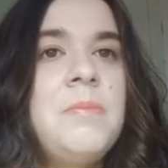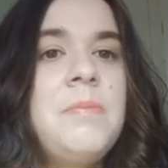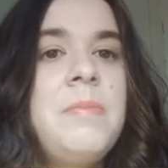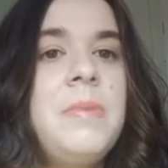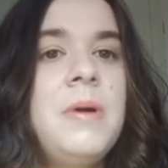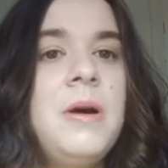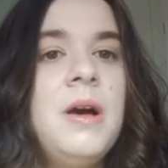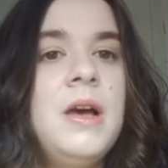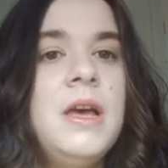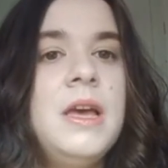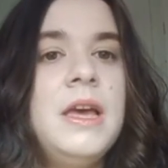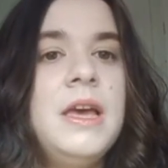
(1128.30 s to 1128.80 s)

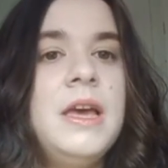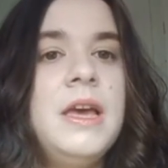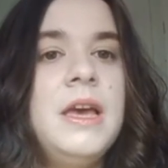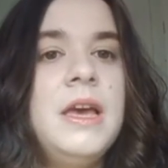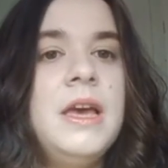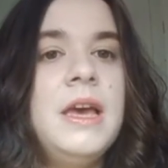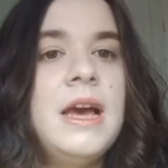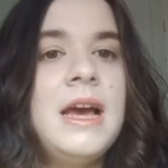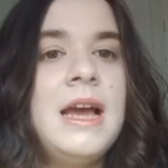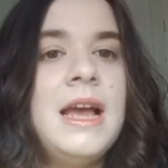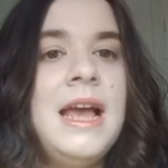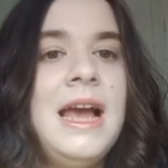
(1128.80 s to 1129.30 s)
but
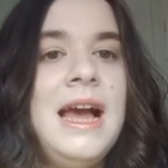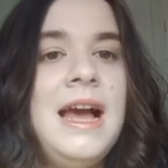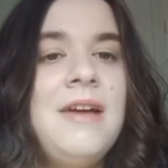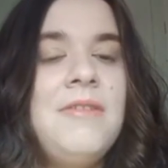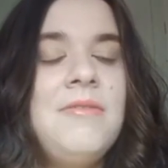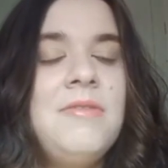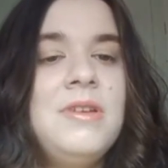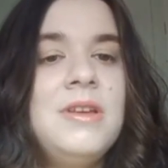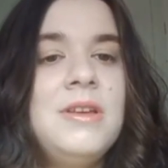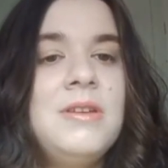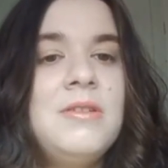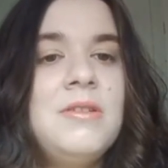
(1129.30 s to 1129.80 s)
I
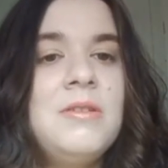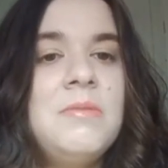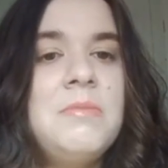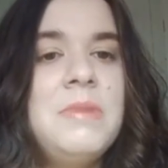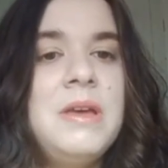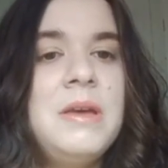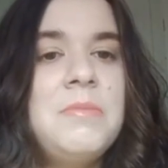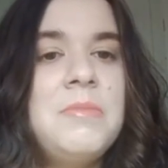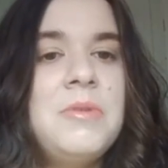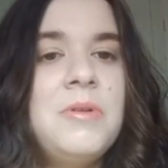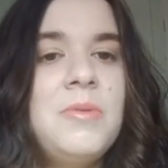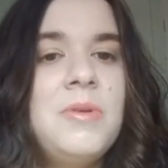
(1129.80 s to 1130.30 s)
can't really
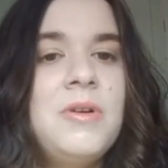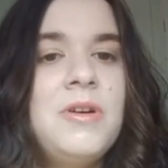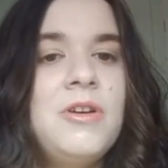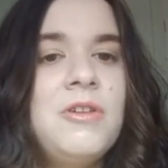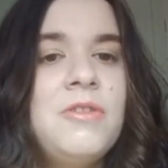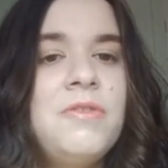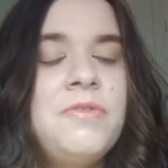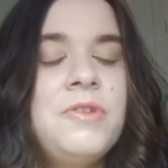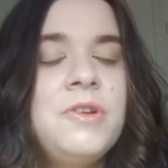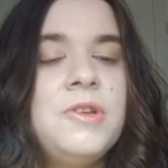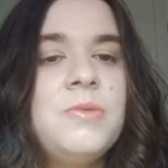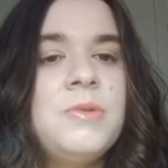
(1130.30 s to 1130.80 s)
remember what
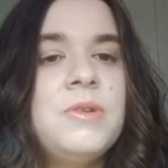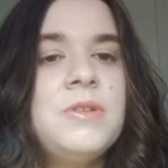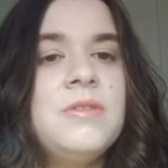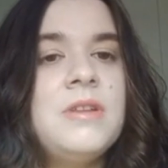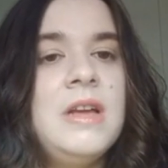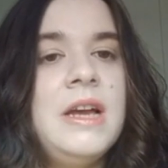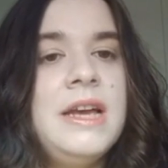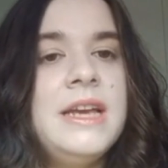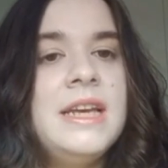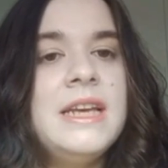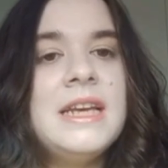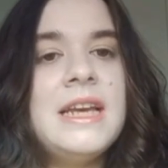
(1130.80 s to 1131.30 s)
our food was
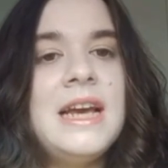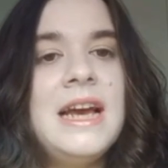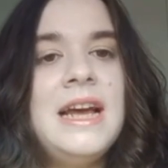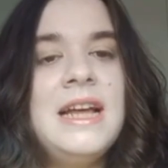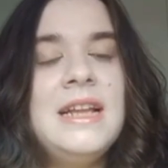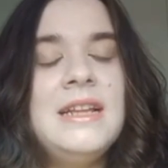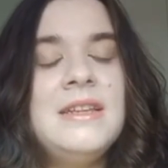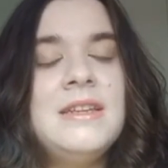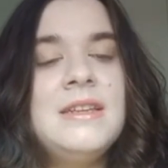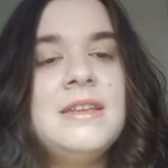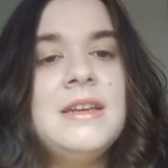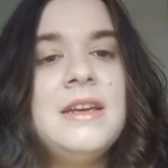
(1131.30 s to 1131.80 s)
like,
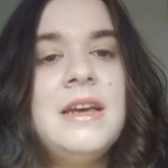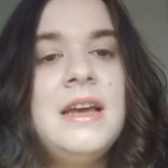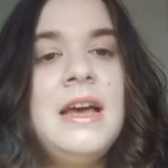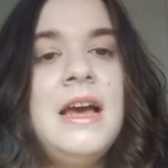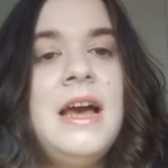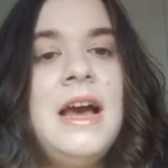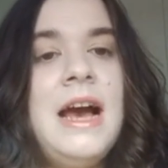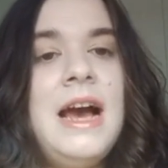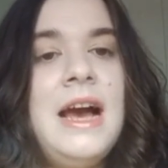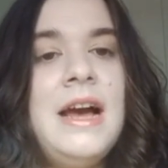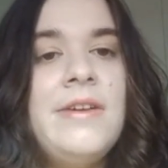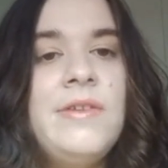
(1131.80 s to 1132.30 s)
and
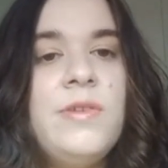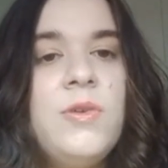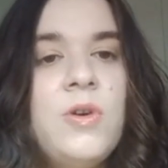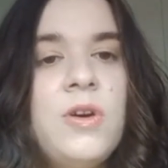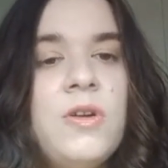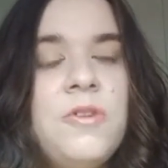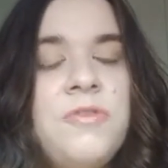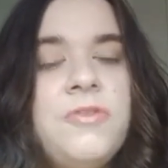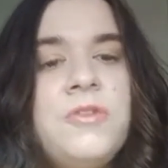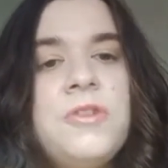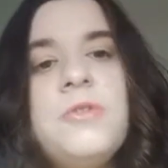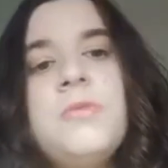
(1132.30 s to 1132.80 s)
I know
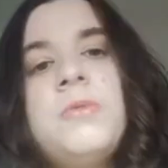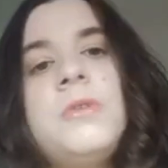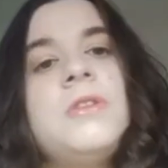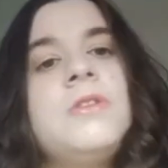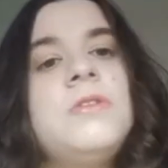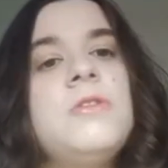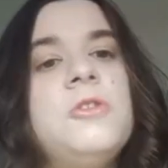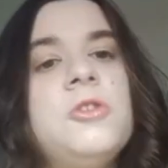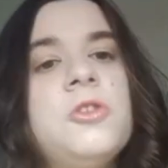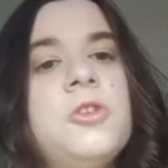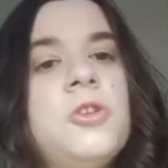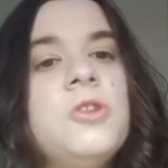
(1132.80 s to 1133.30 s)
our food
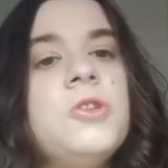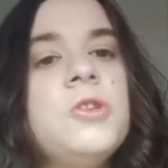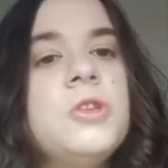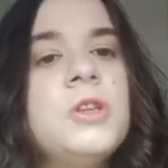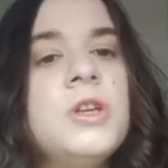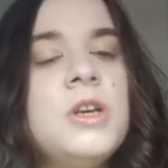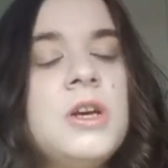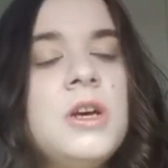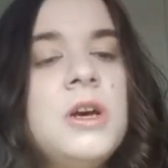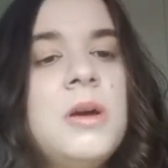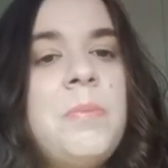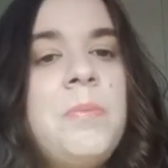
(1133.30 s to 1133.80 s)
was good,
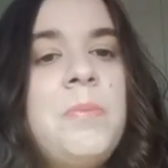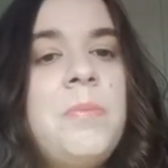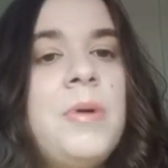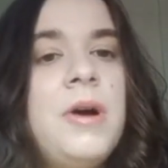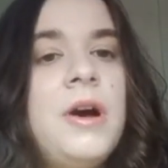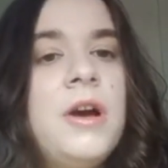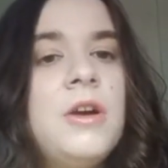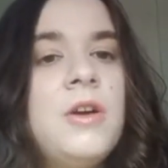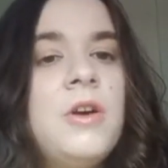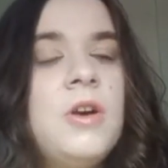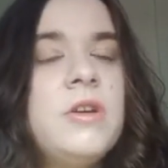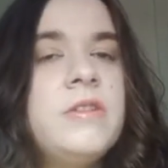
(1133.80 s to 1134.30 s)

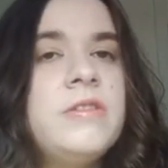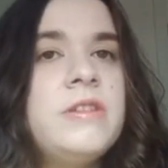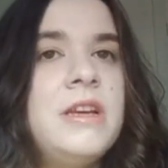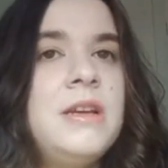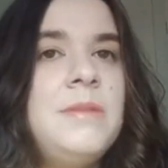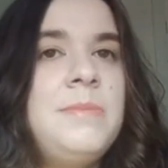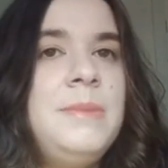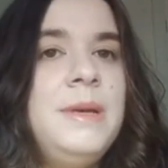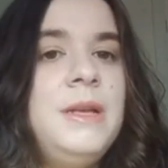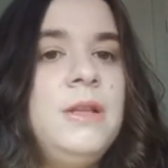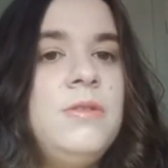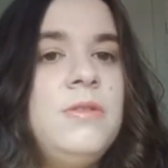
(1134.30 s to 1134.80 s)
but because it
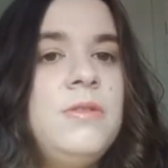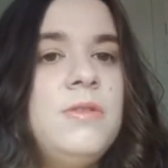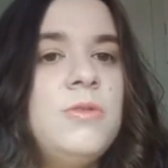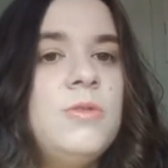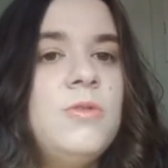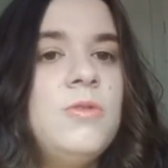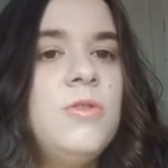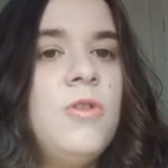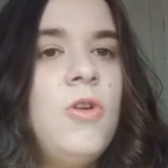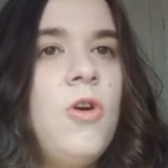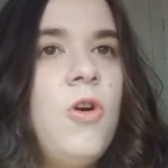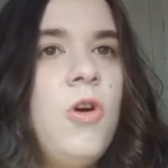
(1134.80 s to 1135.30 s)
had been
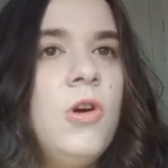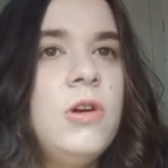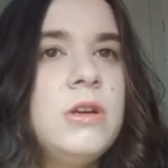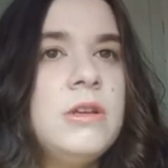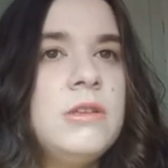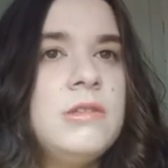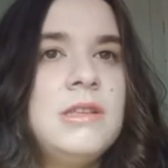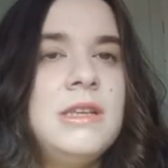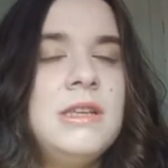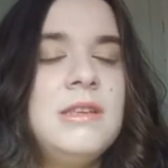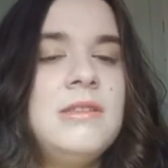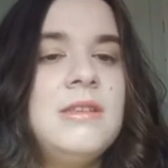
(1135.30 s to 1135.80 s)
so long
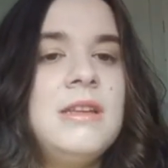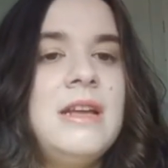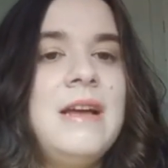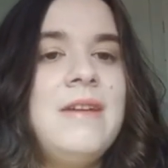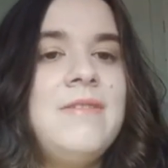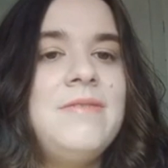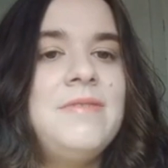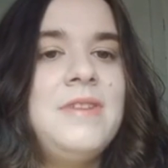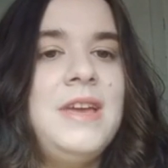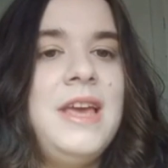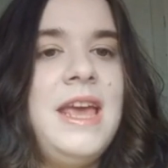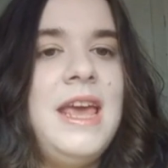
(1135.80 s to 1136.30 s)
since
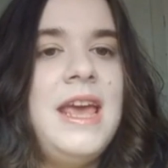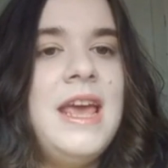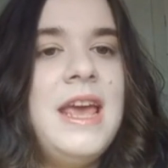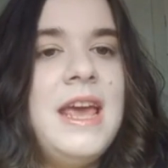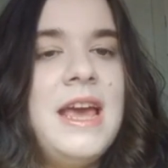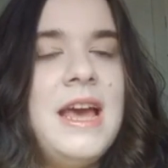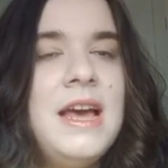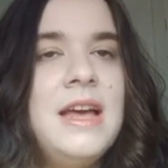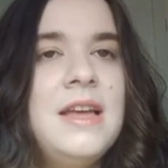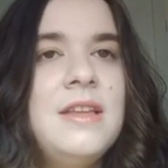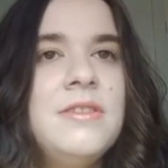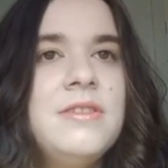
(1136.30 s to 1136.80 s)
I've
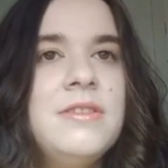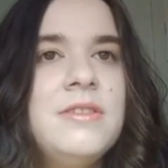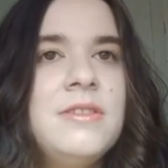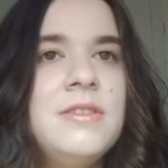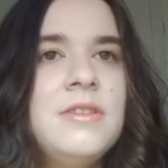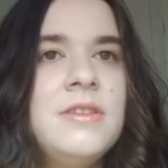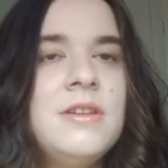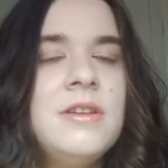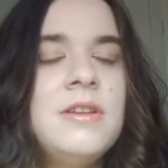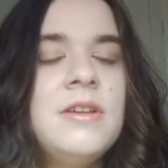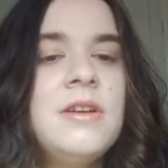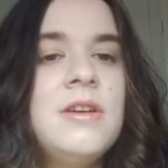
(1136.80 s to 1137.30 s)

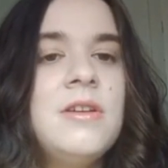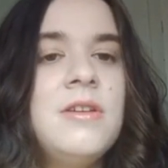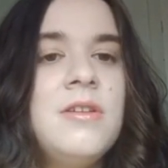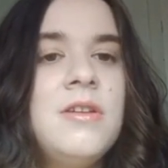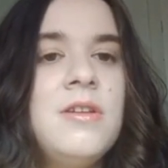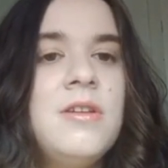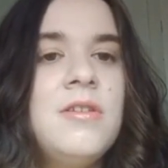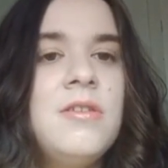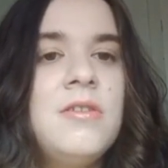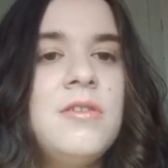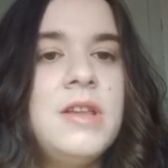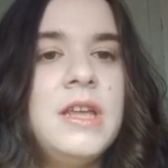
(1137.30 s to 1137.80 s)
eaten
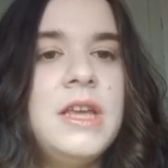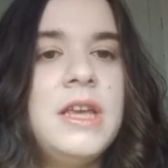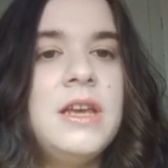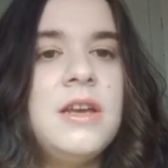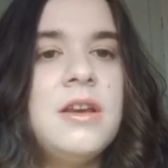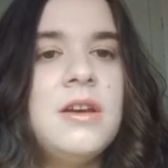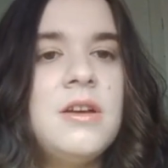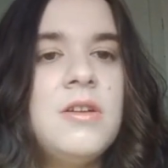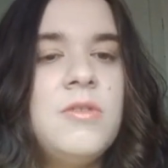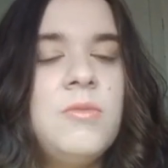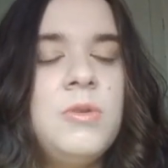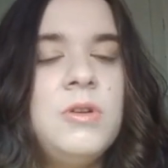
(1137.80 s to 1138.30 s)
like
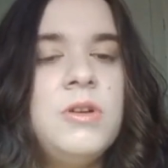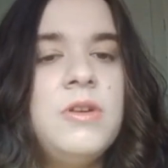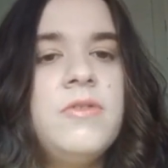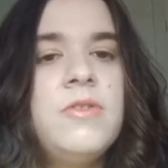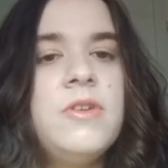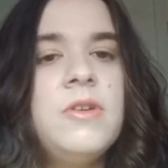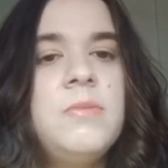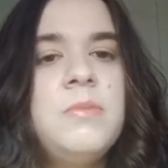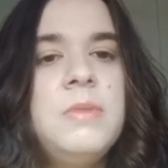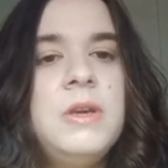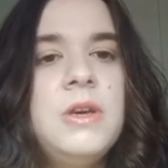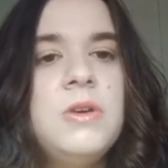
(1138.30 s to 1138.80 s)
one of
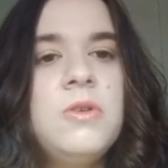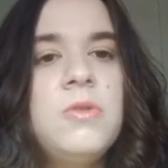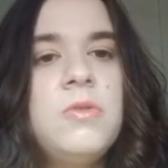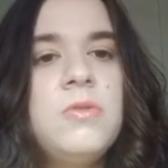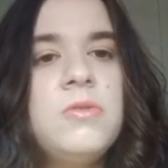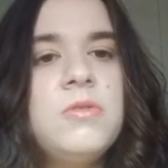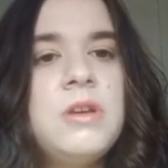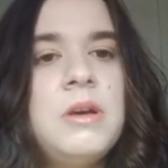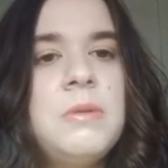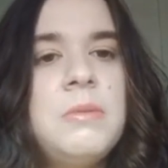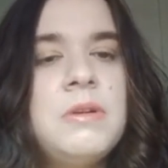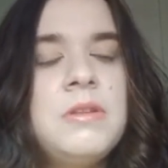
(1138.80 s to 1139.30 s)
our
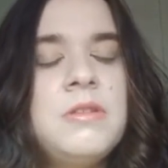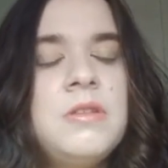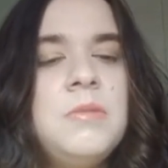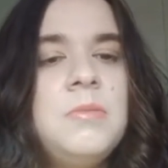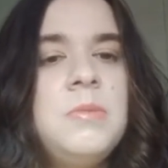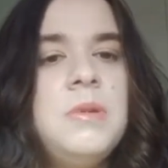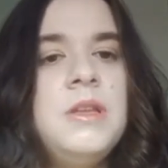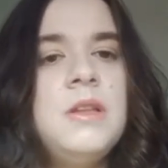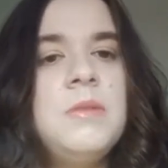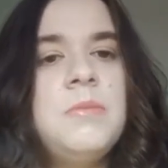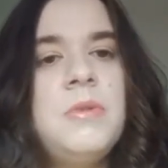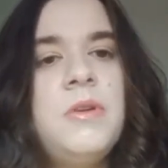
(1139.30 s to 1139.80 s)
meals, I must have
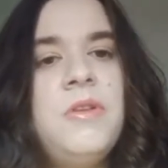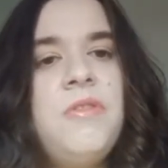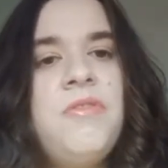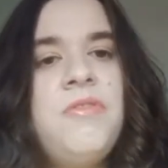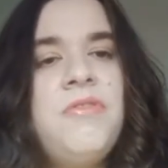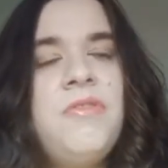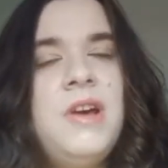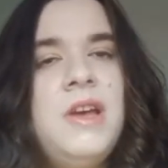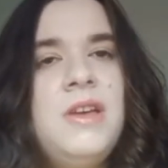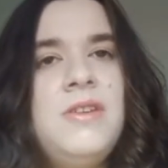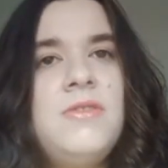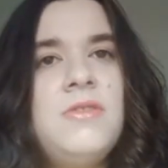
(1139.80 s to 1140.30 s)
been about
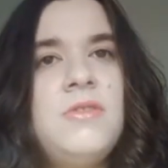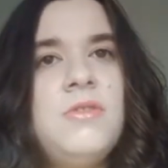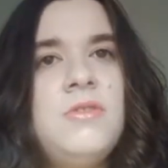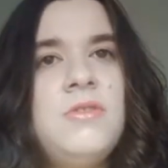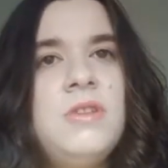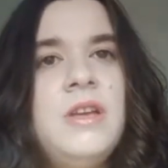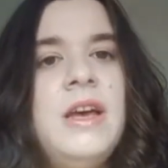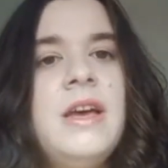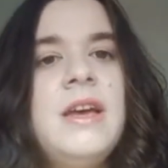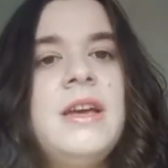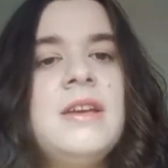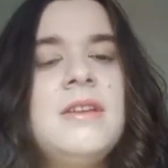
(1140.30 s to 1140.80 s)
5 or
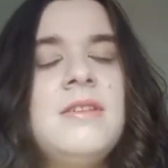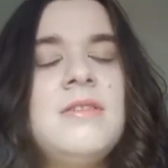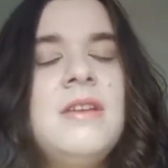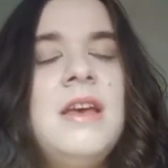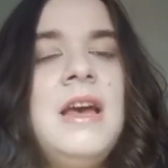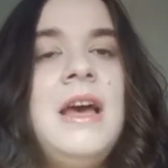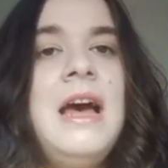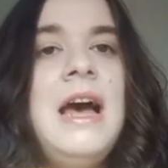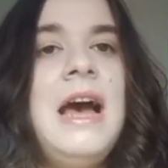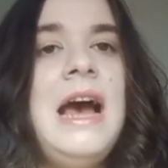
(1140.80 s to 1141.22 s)
6,